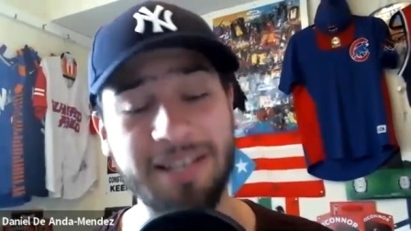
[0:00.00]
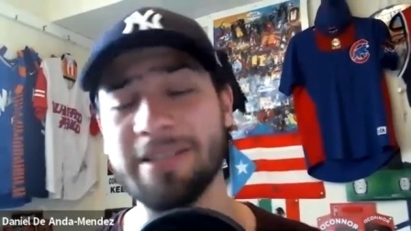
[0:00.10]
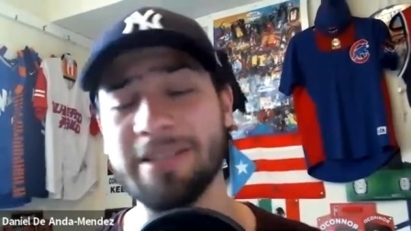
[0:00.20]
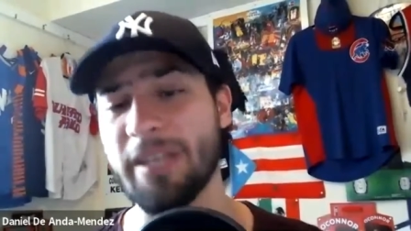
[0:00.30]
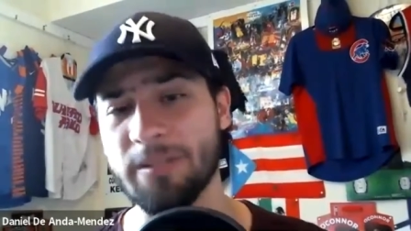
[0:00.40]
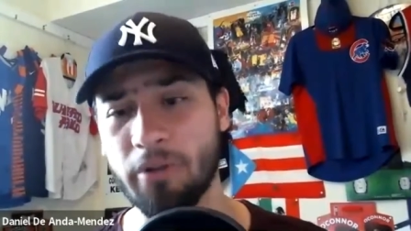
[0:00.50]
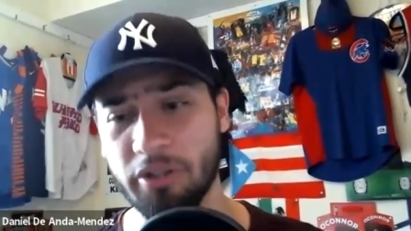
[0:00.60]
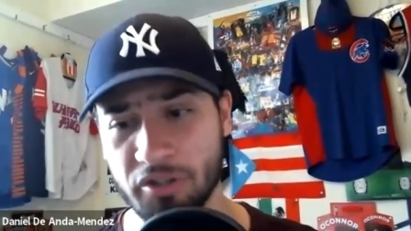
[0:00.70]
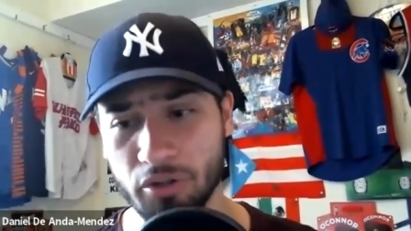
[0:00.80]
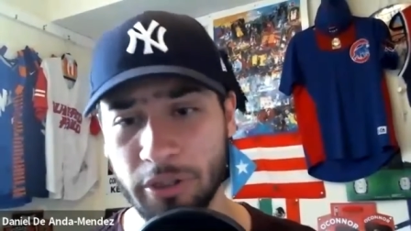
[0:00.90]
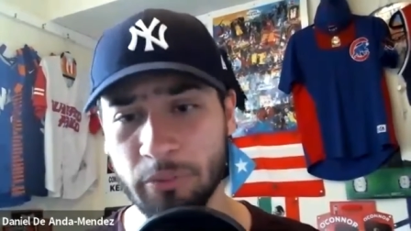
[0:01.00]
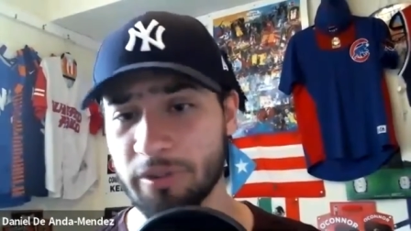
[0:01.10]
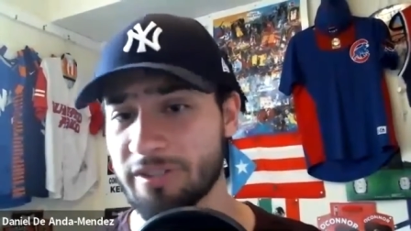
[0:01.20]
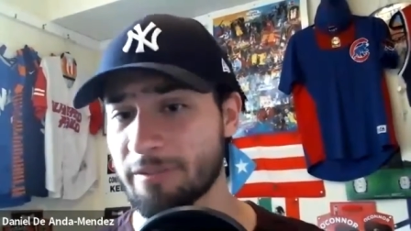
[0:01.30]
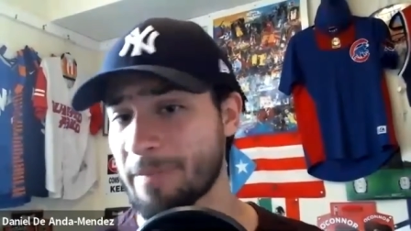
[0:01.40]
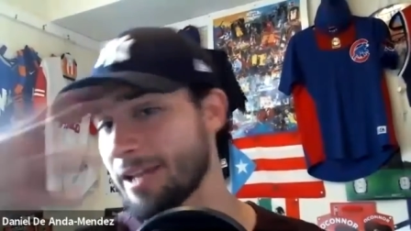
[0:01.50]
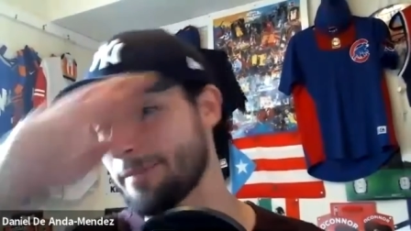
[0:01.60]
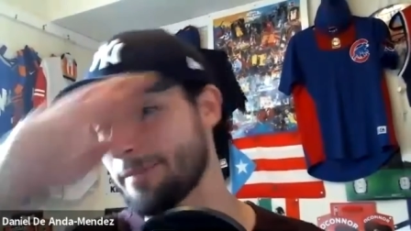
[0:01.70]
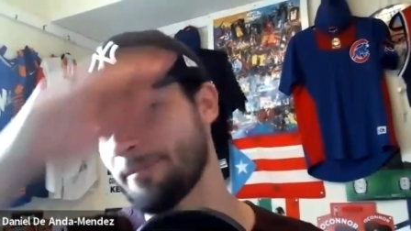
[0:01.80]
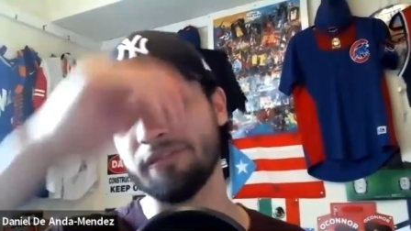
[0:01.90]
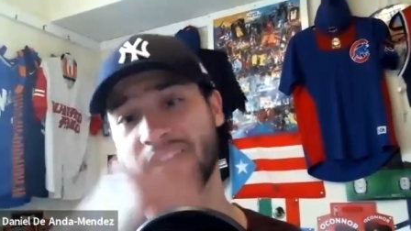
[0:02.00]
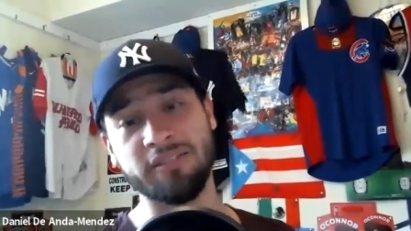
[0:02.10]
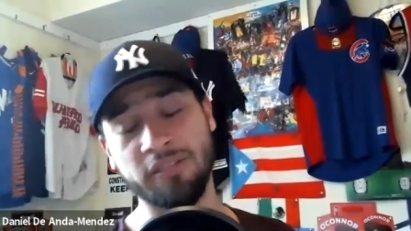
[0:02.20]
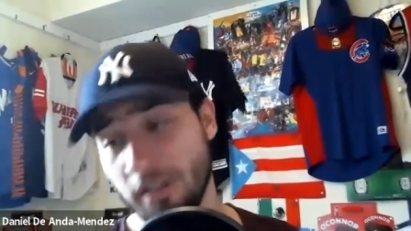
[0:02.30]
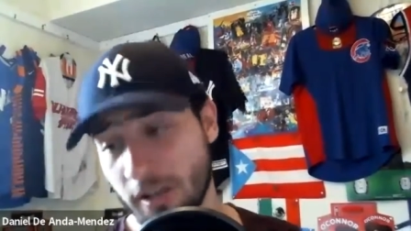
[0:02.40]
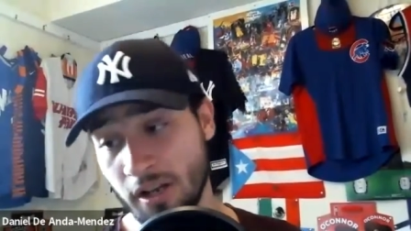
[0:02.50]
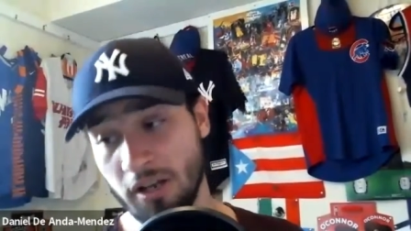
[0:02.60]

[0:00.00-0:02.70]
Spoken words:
any baseball historian would smack me in the face.